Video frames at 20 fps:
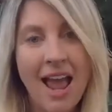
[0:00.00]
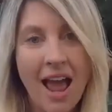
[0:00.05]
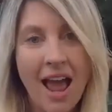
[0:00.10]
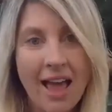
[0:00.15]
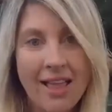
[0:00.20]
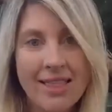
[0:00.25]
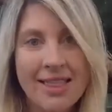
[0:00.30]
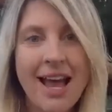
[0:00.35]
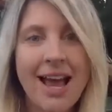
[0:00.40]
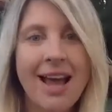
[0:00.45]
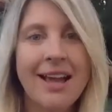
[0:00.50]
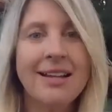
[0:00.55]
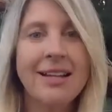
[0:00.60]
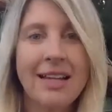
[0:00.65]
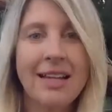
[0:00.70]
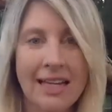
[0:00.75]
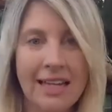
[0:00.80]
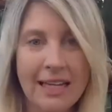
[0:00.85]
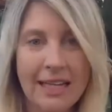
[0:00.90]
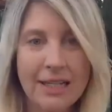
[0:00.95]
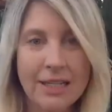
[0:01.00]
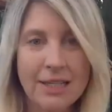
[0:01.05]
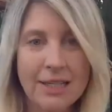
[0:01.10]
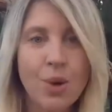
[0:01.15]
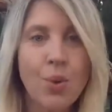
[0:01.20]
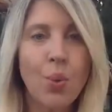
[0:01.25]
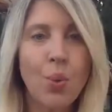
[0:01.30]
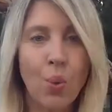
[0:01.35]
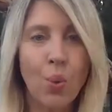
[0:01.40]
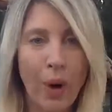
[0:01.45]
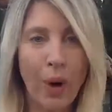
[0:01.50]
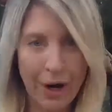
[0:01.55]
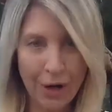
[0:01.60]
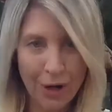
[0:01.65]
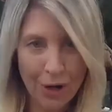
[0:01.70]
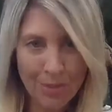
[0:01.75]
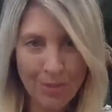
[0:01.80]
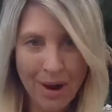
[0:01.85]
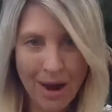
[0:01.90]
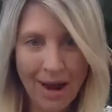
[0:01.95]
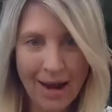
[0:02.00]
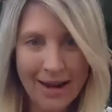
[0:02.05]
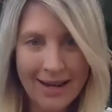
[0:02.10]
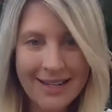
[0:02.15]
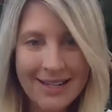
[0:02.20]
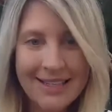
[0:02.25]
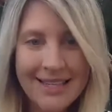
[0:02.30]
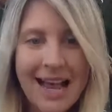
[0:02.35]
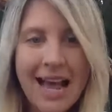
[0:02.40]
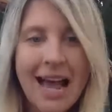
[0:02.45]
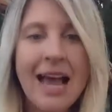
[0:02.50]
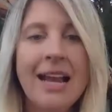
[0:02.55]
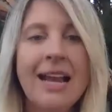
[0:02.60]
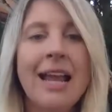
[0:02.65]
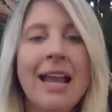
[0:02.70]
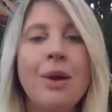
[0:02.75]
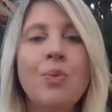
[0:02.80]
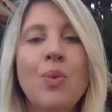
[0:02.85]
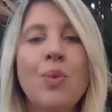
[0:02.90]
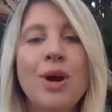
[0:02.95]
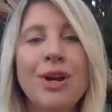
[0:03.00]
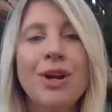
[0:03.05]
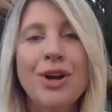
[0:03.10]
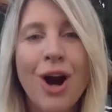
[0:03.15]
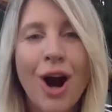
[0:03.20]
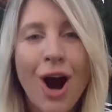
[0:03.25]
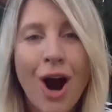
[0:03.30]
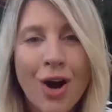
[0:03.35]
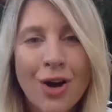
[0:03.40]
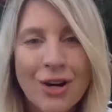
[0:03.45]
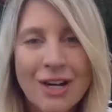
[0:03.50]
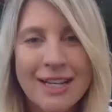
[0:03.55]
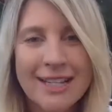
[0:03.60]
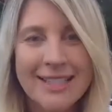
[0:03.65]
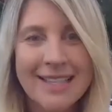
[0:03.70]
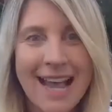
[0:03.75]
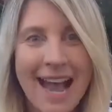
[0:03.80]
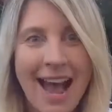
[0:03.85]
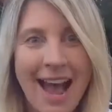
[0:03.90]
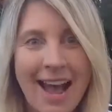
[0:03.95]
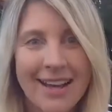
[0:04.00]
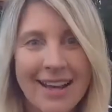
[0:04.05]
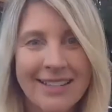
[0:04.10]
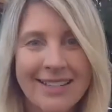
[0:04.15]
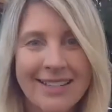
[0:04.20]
and that is where your mind is at and where your heart is at.